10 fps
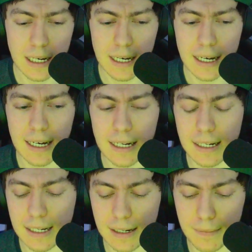
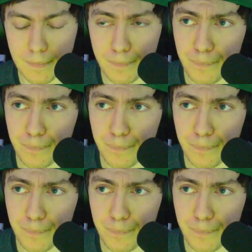And